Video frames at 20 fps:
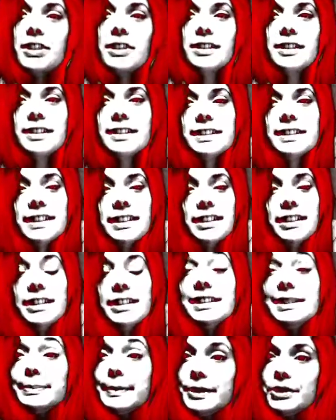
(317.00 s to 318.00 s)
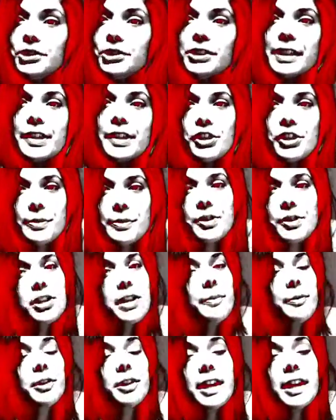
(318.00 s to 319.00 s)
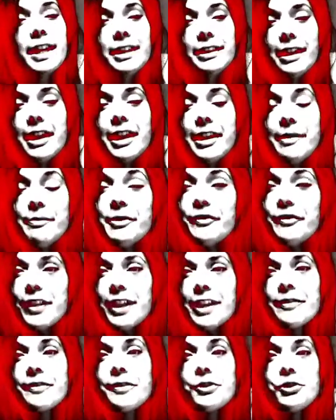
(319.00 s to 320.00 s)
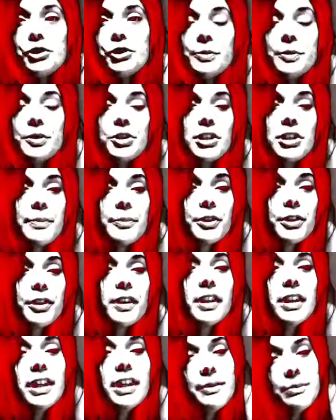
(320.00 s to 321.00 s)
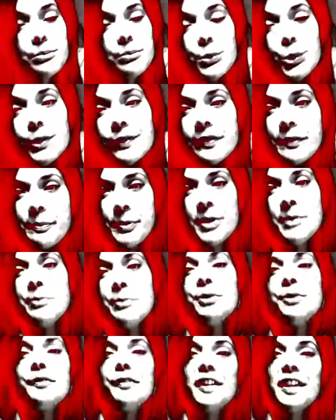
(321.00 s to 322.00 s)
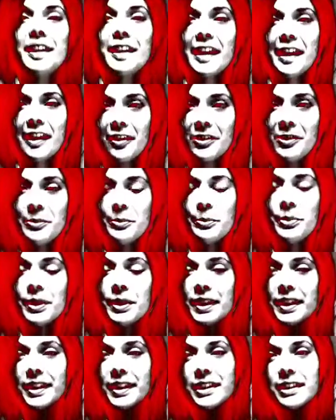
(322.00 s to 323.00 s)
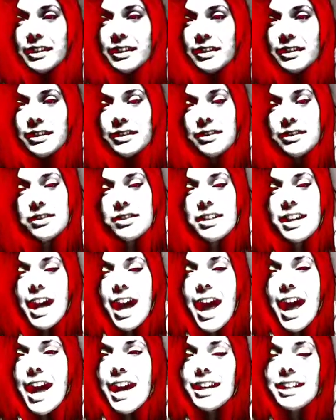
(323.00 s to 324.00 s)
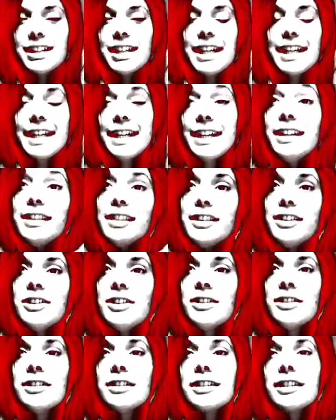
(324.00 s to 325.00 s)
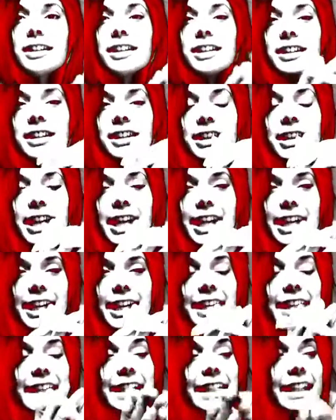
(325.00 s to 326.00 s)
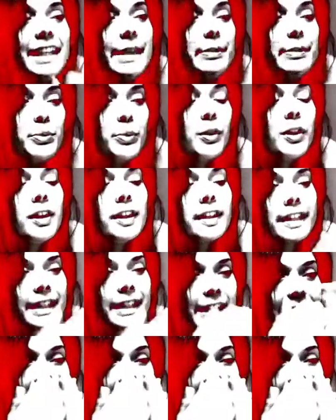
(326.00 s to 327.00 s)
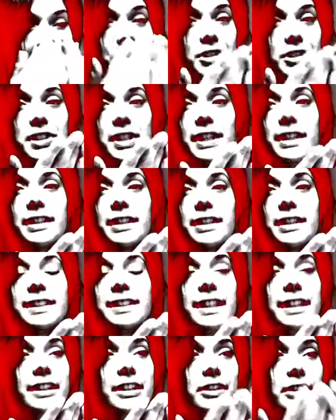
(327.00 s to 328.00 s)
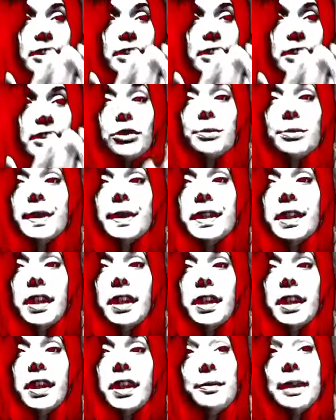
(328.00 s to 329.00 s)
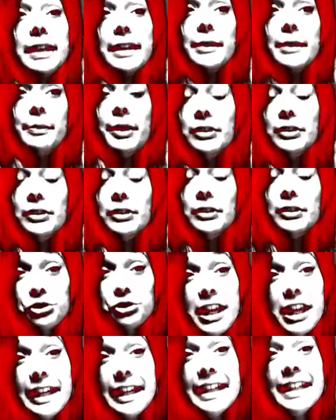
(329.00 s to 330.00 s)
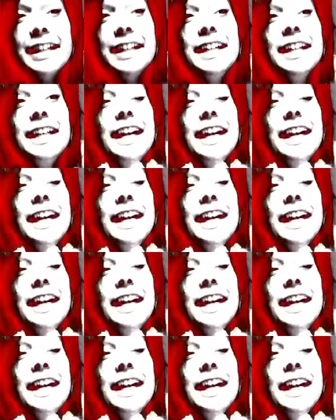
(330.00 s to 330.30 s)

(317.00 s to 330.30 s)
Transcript: dogs, especially a German Shepherd. I am a fan of the German Shepherd, more of a pit bull fan now, but I hit the dog. And he keeps walking, and I'm just like sitting there like, oh my god, I'm like about to cry.